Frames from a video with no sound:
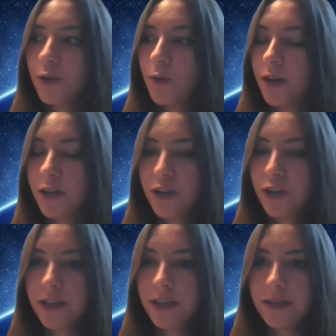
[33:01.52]
want
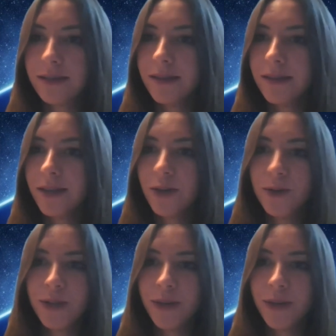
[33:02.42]
cookies.
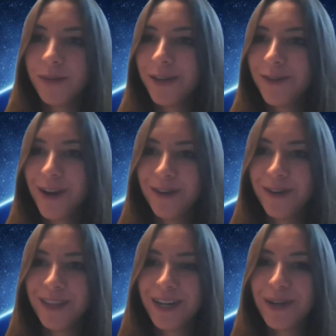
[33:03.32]
Who's going to be around
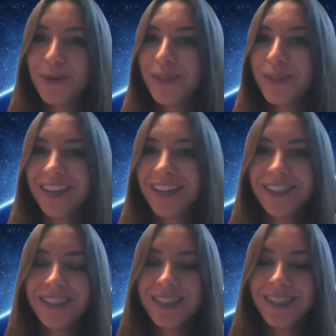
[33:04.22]
there? Who's not
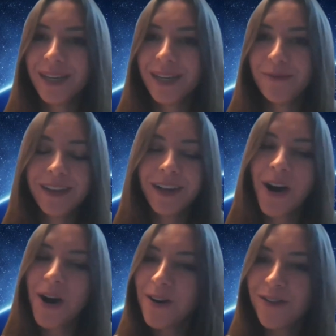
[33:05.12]
just going to be like,
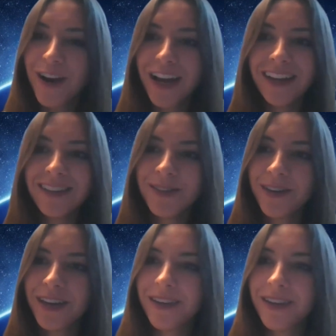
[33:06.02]
oh, all right, it's
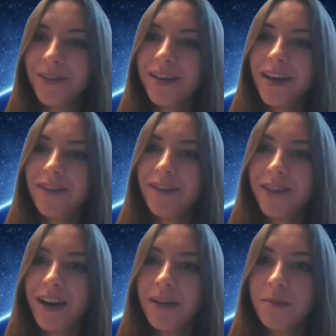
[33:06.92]
okay, you can have
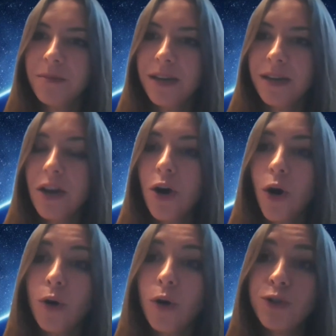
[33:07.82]
that, but
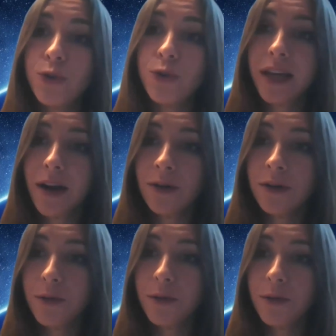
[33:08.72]
hold you
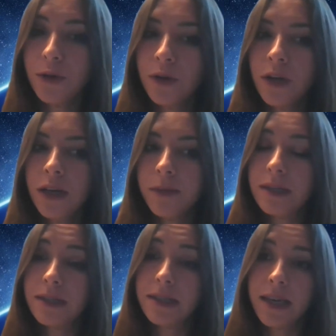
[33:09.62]
accountable,
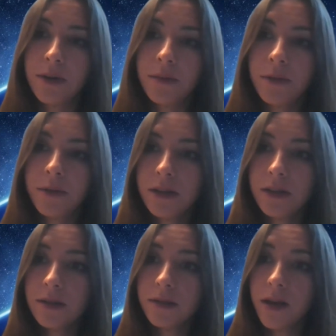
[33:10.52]
because
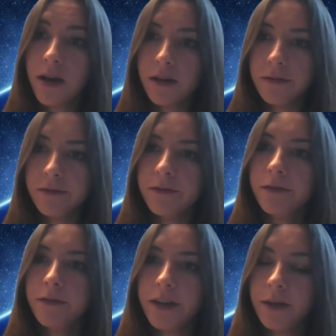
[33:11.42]
accountability is love,
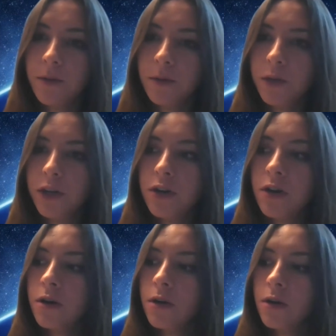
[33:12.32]
right? When we
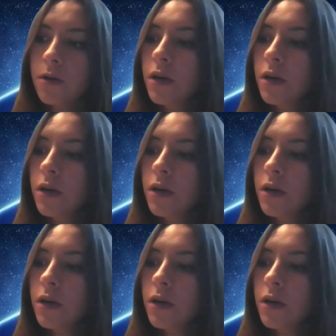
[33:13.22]
know